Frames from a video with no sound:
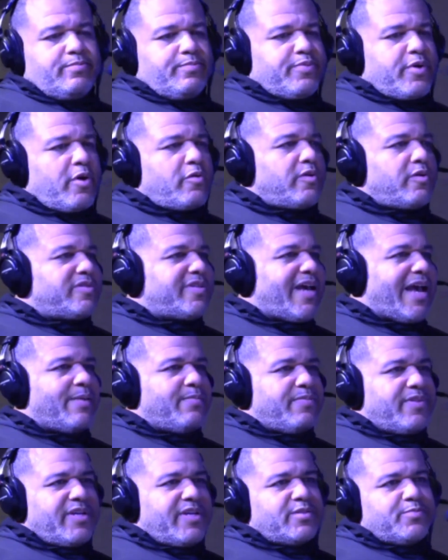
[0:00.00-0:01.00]

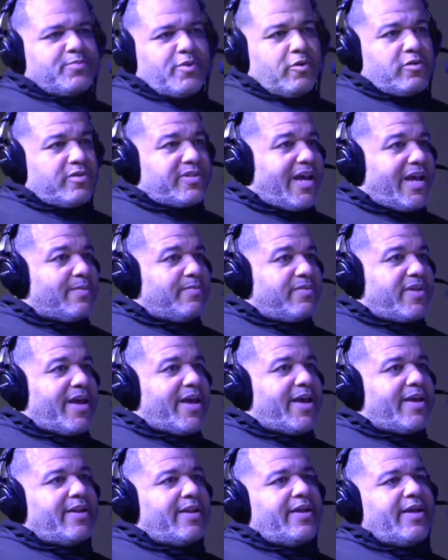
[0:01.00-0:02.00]
prototype this, prototype
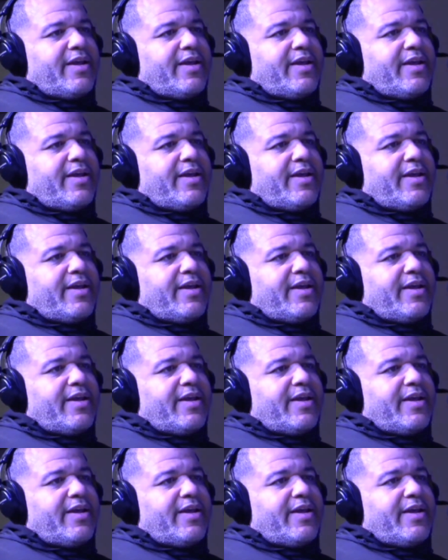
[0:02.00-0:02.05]
that.